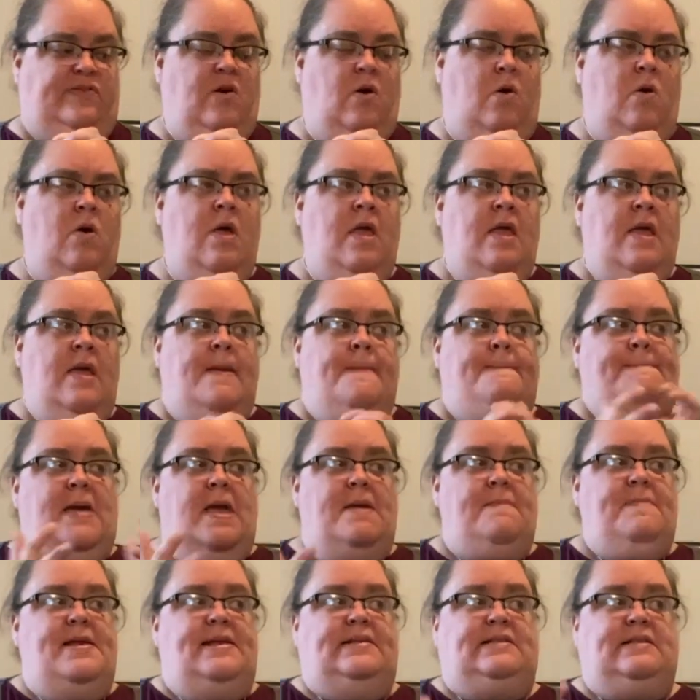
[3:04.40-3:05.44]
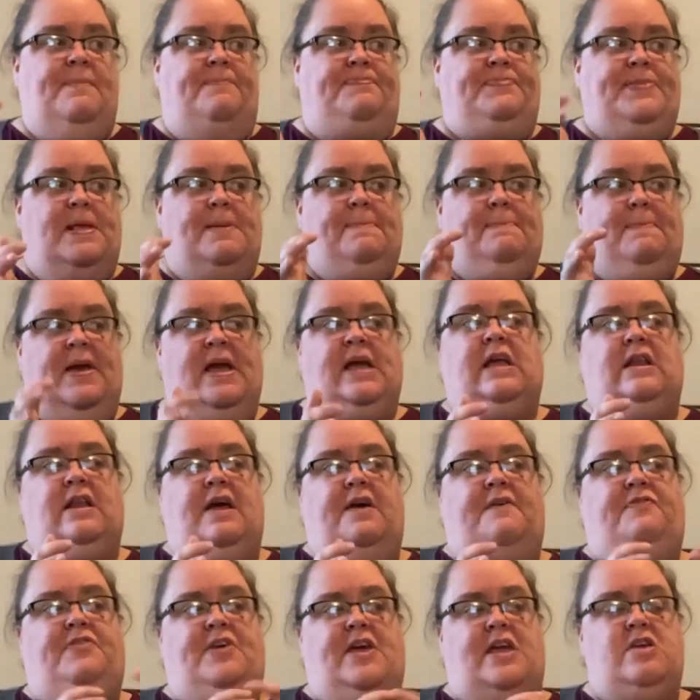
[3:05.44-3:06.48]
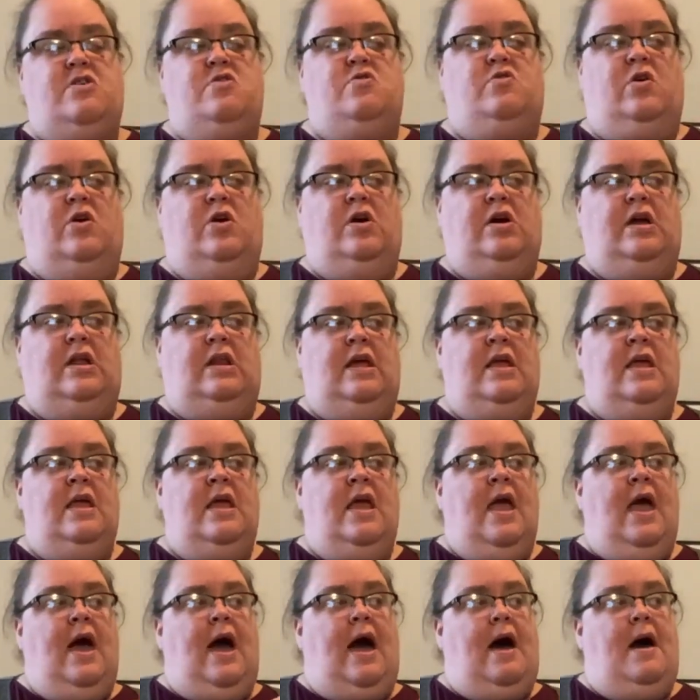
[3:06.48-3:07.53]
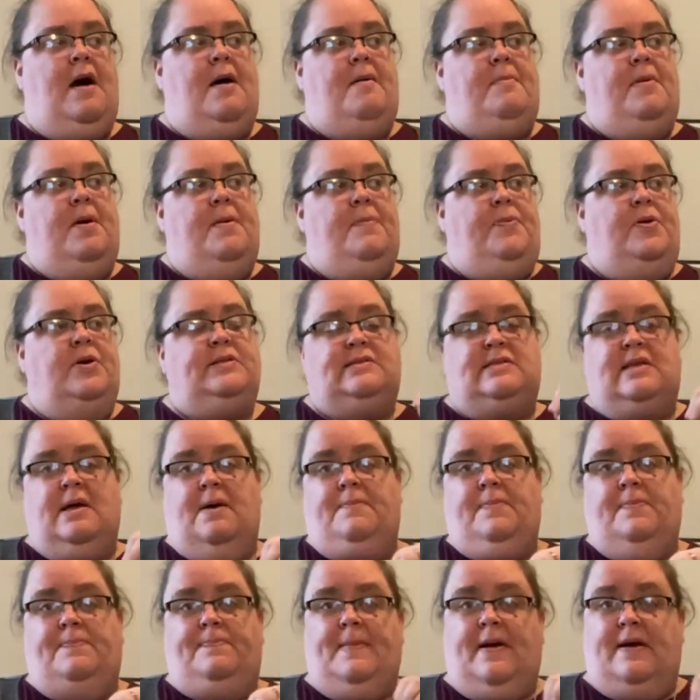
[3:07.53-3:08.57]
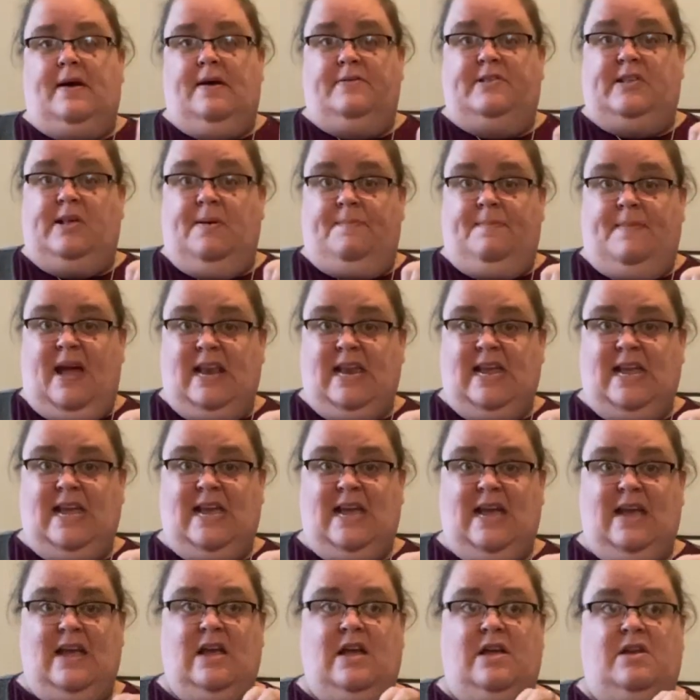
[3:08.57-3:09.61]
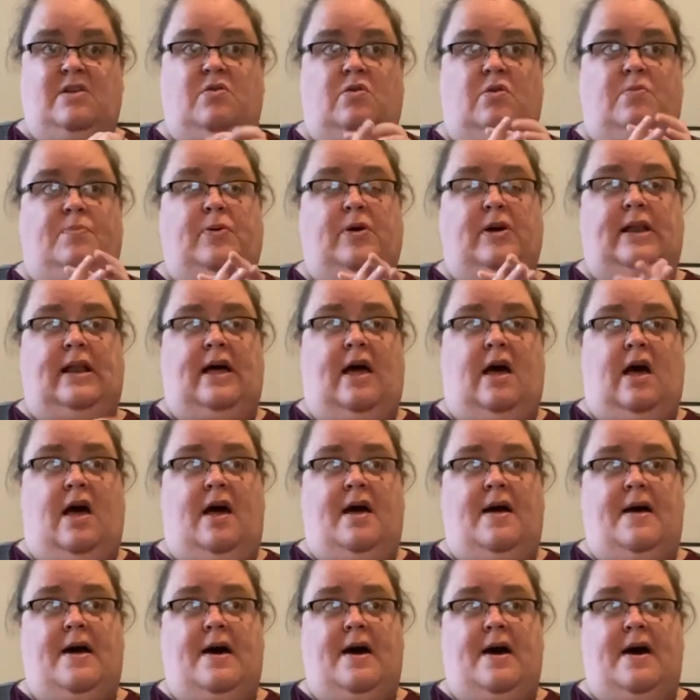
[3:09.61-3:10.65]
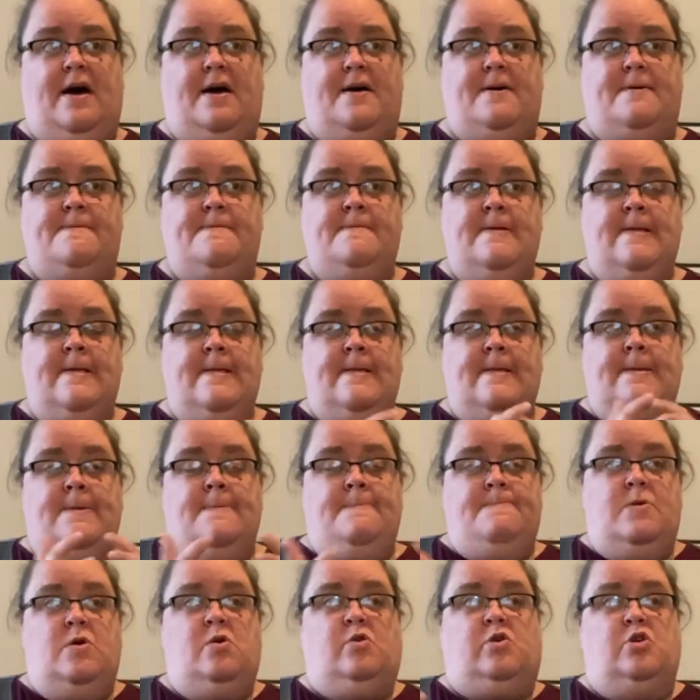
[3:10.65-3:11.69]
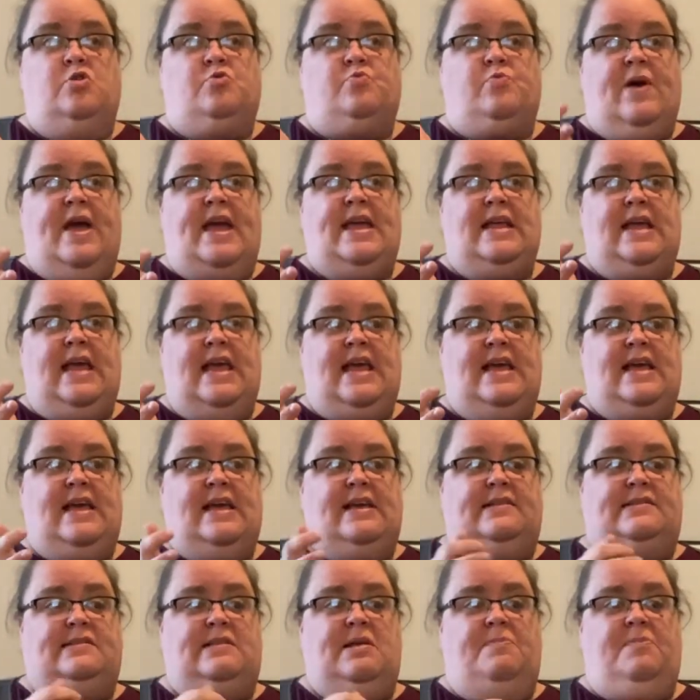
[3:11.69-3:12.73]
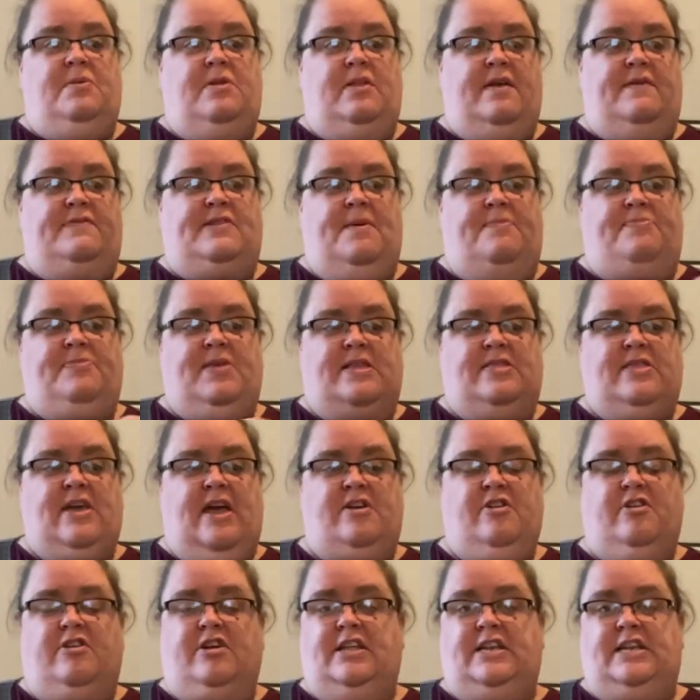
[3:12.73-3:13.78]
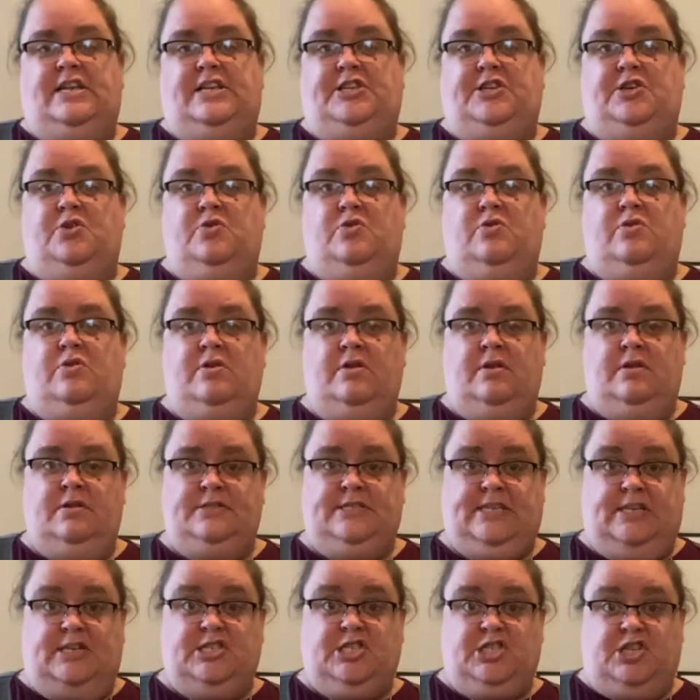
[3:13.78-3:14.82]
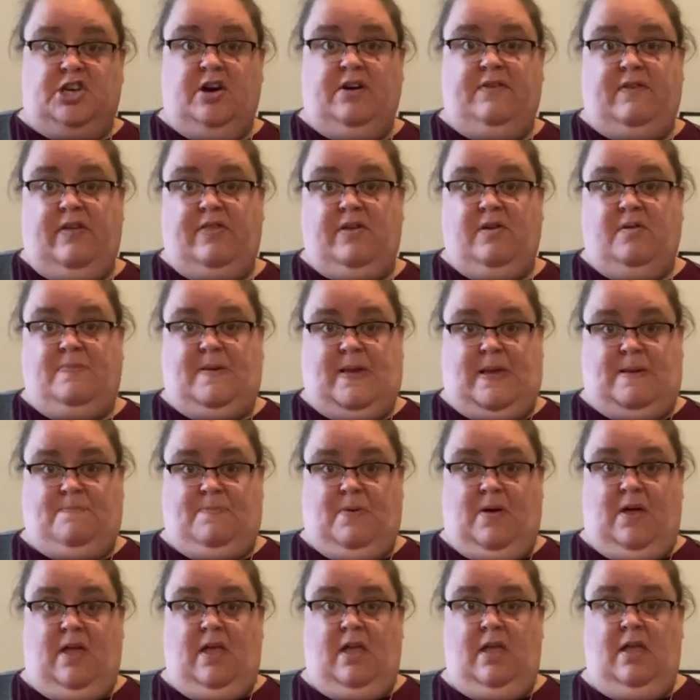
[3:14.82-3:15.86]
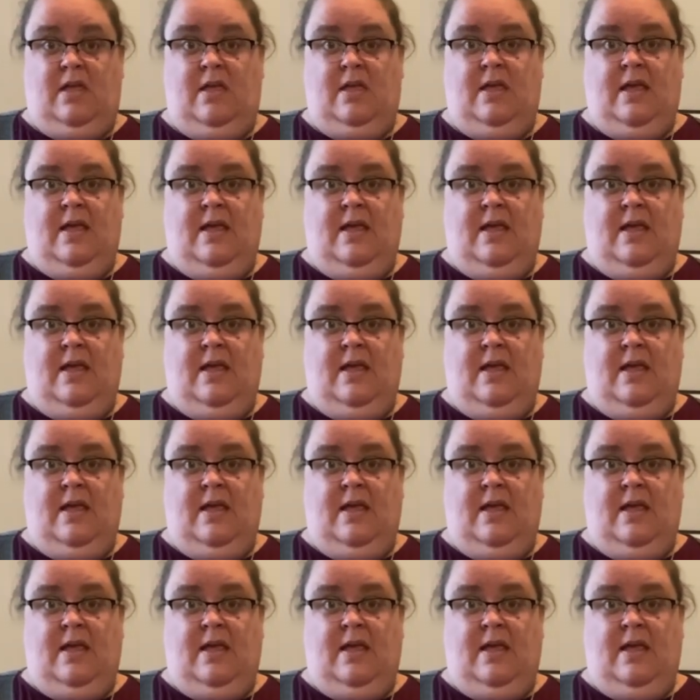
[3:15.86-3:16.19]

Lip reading: So maybe something big enough that you could put some money in, or put you could write a symbol of something that you're gonna do to serve other people.